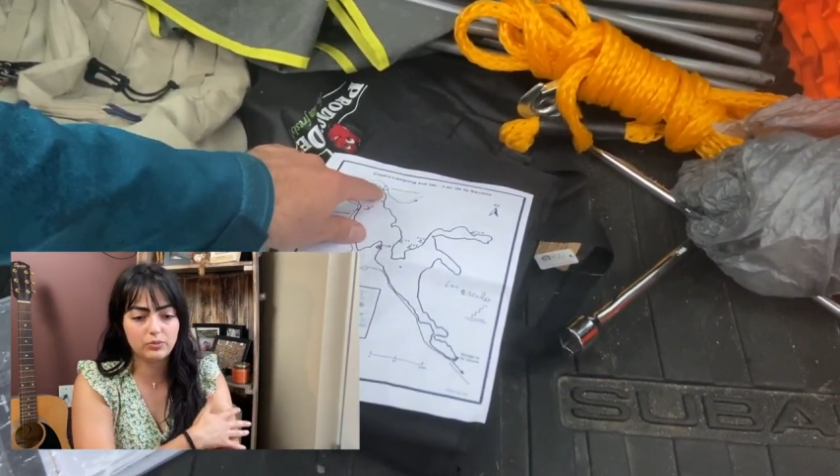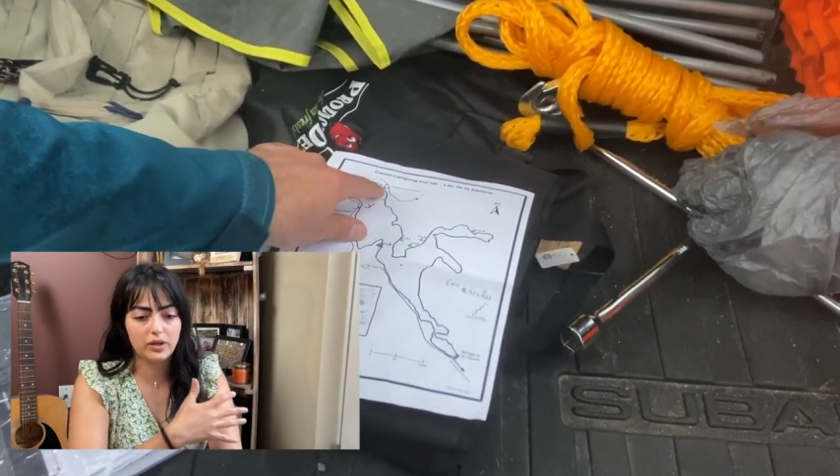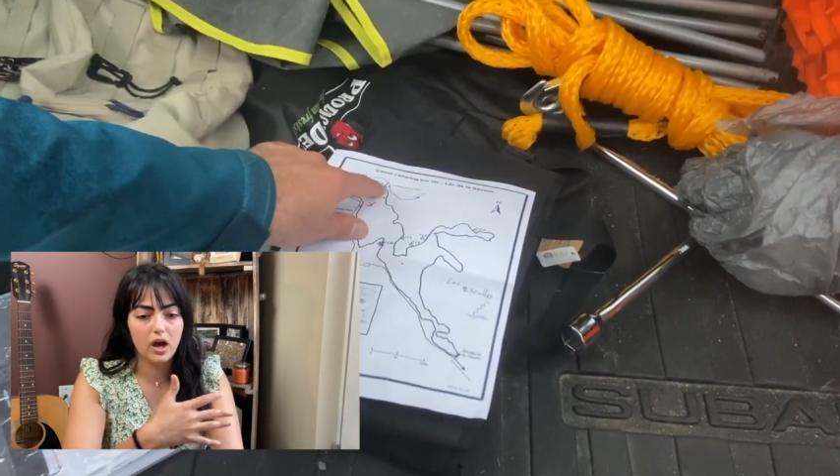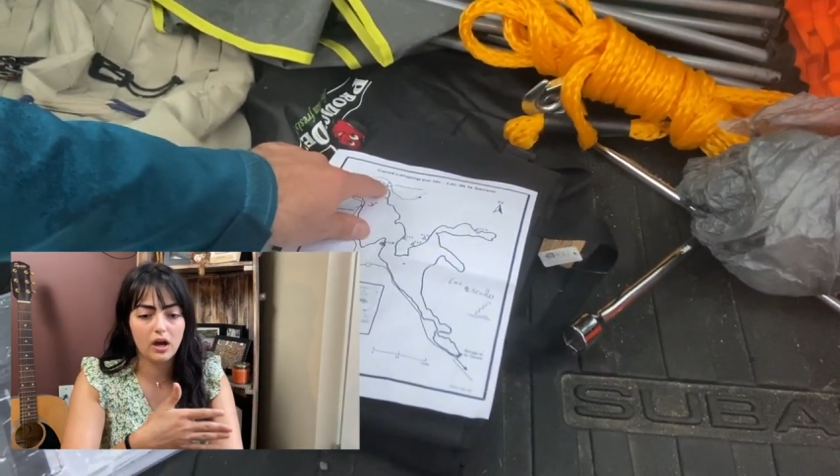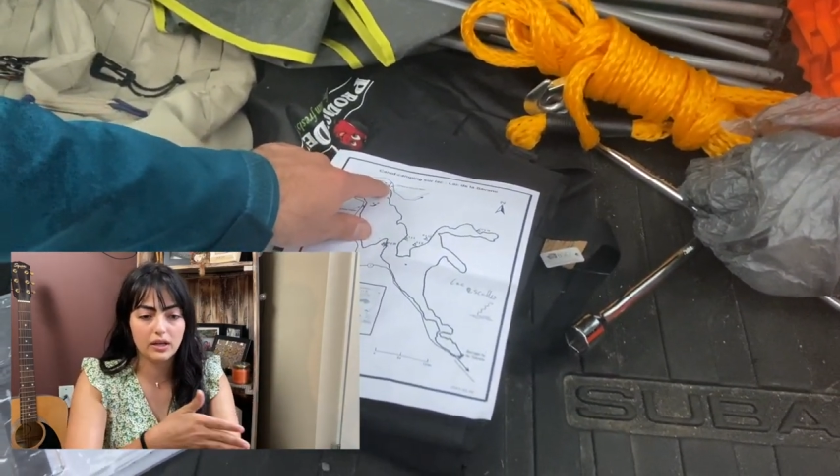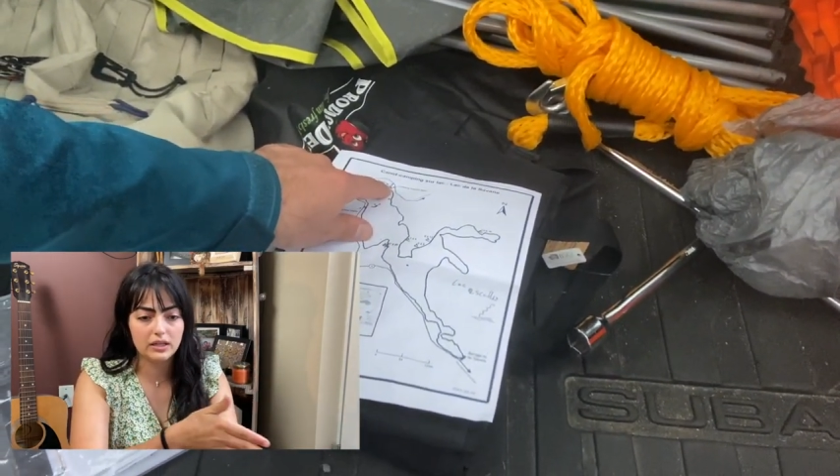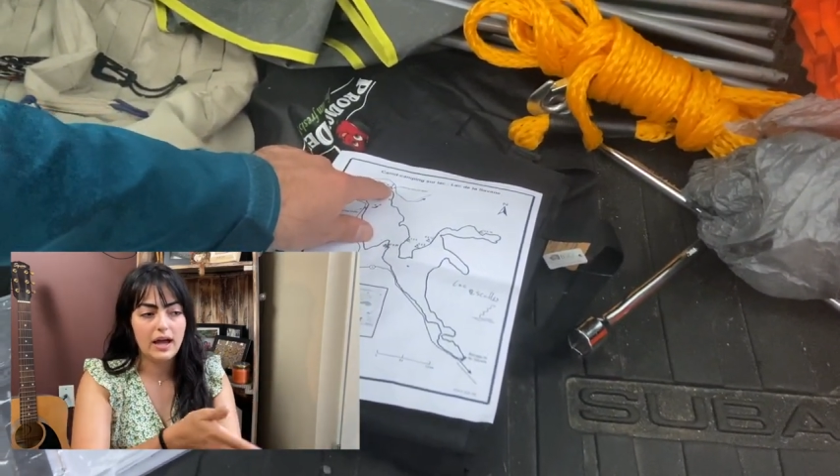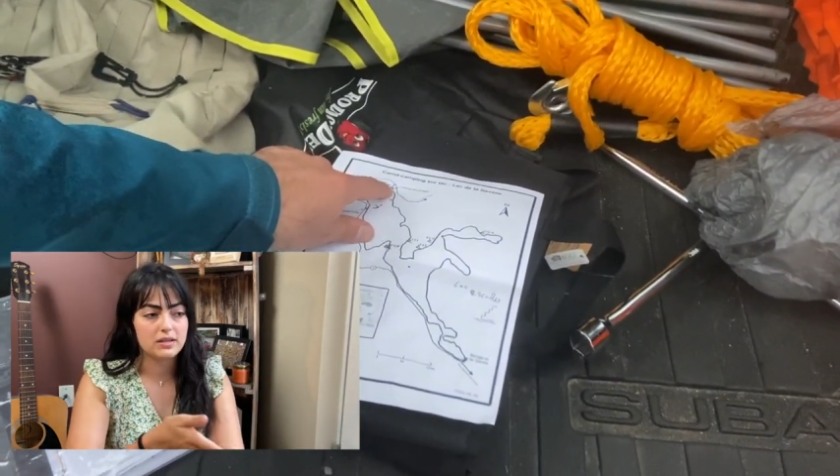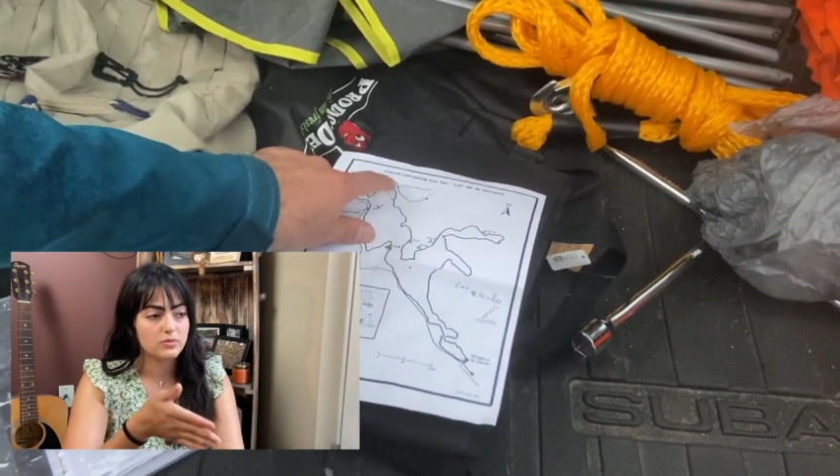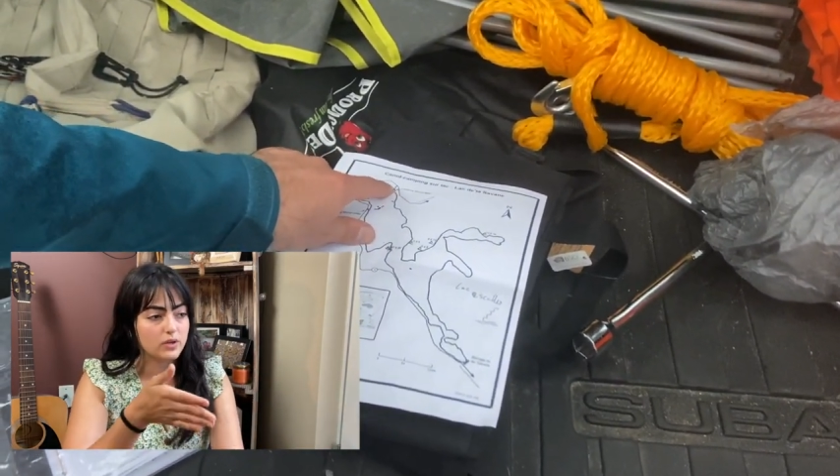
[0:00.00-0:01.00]
We hug it
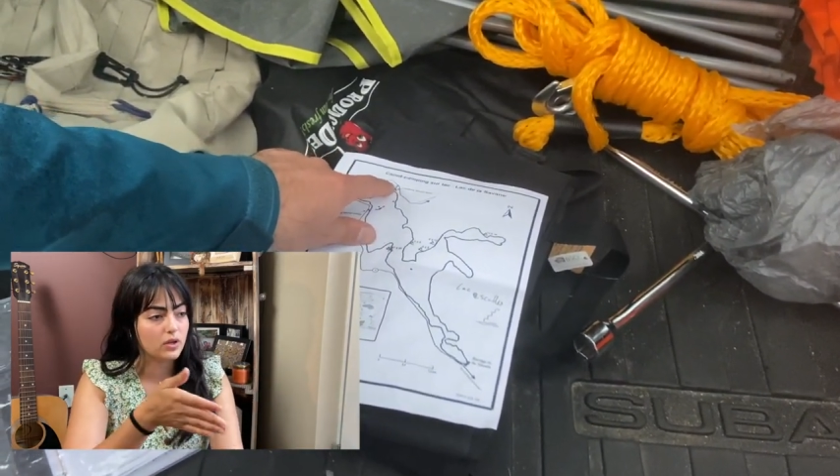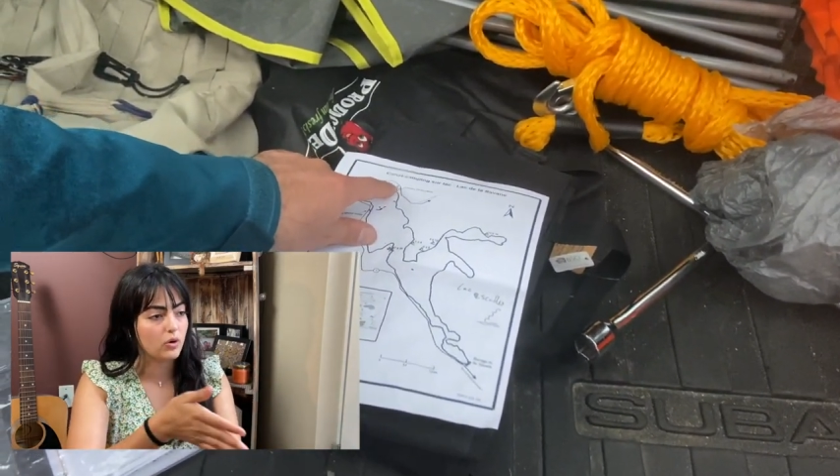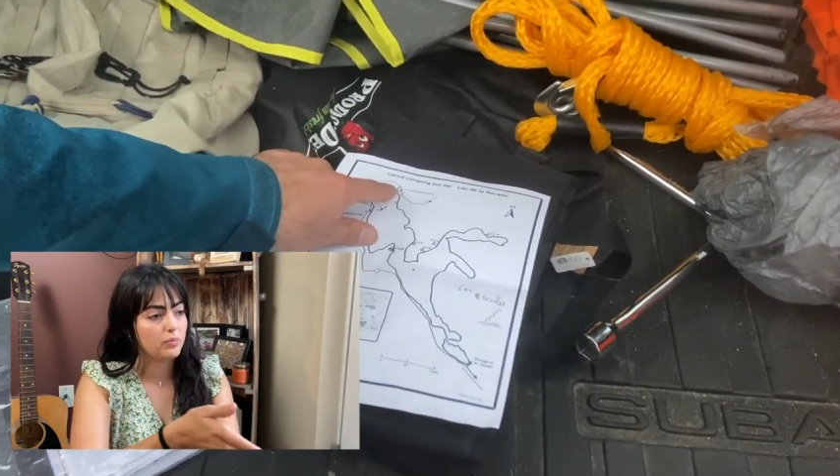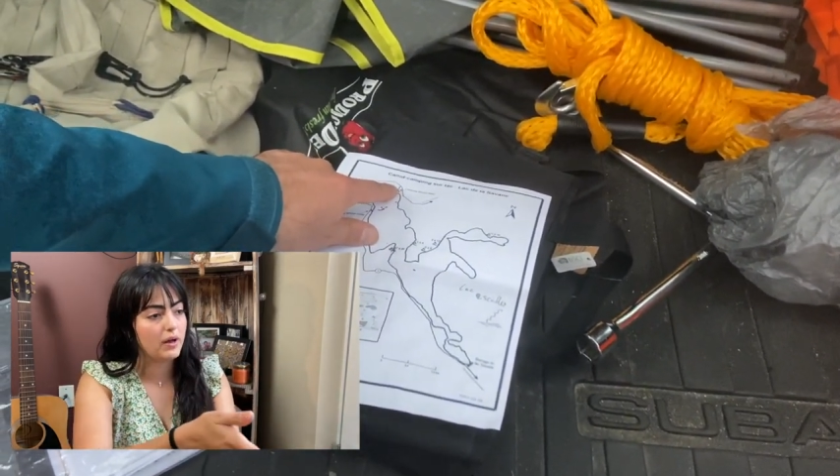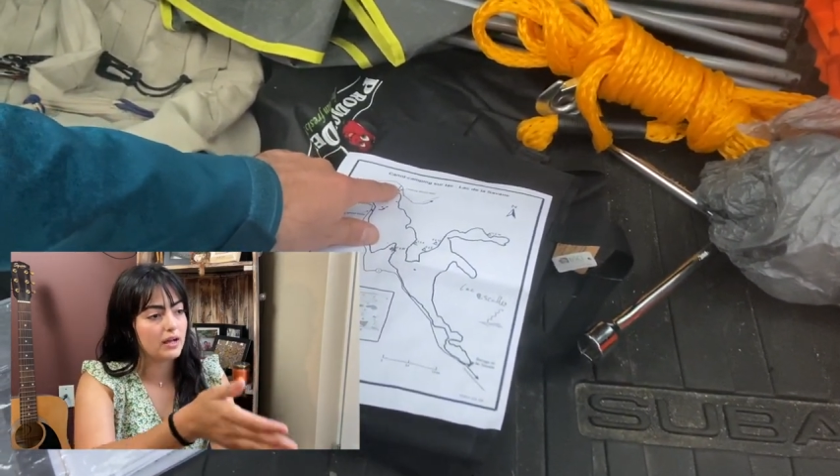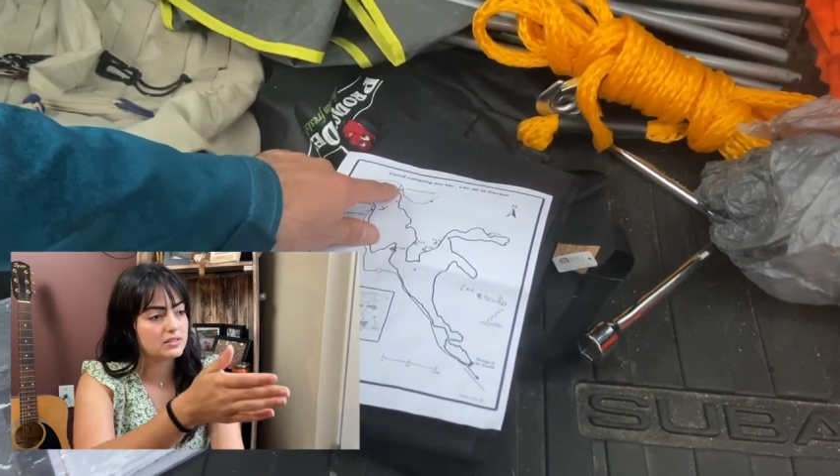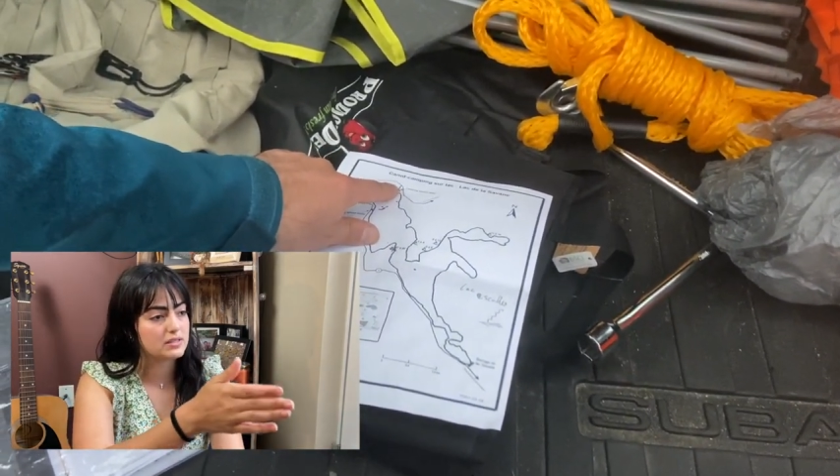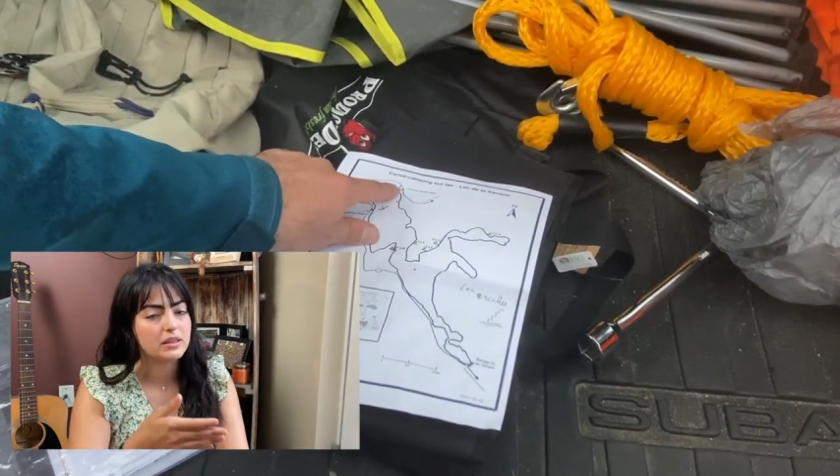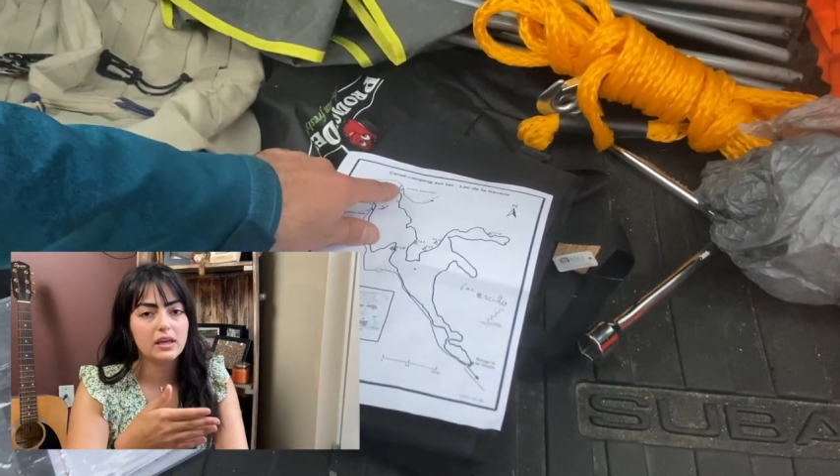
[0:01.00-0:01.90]
as we go past